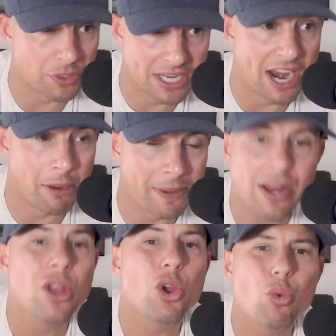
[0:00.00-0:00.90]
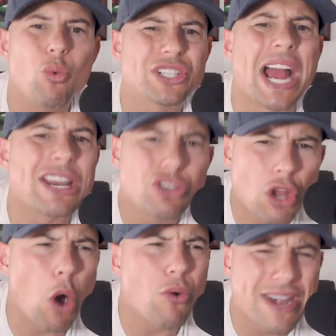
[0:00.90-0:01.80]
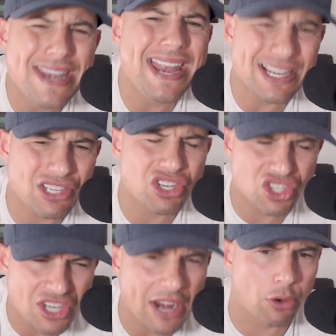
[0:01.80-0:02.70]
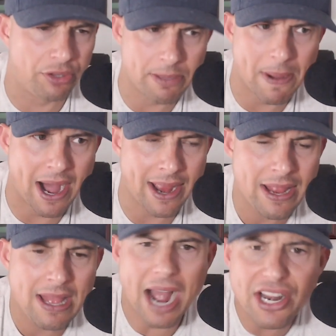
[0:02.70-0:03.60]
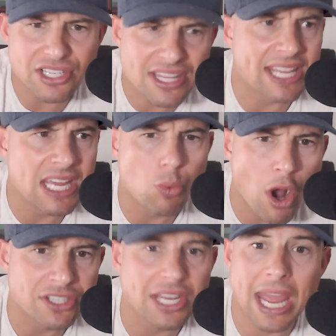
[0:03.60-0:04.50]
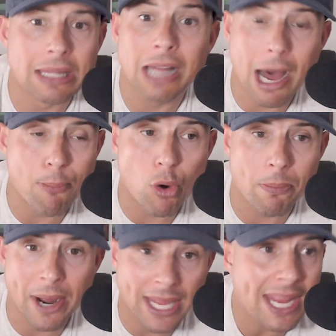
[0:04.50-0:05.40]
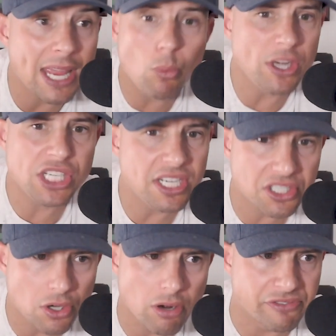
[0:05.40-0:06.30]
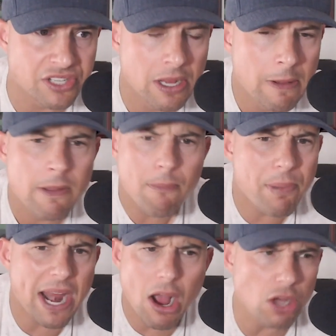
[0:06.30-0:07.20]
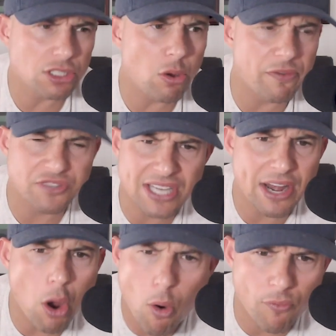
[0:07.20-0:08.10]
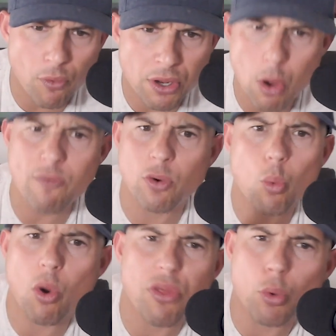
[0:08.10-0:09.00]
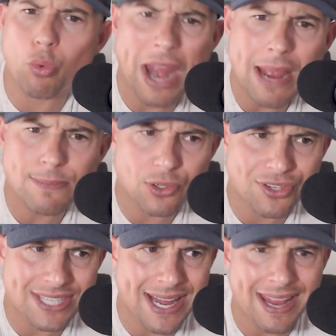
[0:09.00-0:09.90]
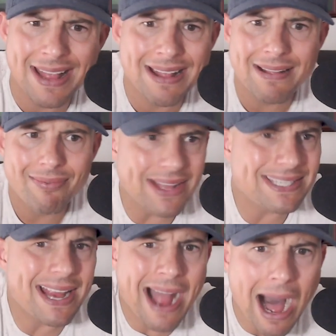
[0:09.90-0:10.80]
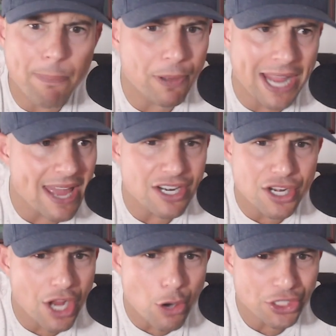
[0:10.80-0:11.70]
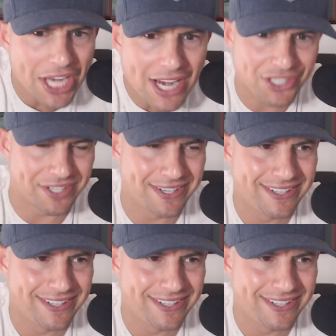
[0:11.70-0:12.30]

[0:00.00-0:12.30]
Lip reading: retirement, which I don't necessarily buy. I just think he wants a lot more money, in which he deserves. But I also have said over and over where the Rams are sitting, that's a complicated negotiation,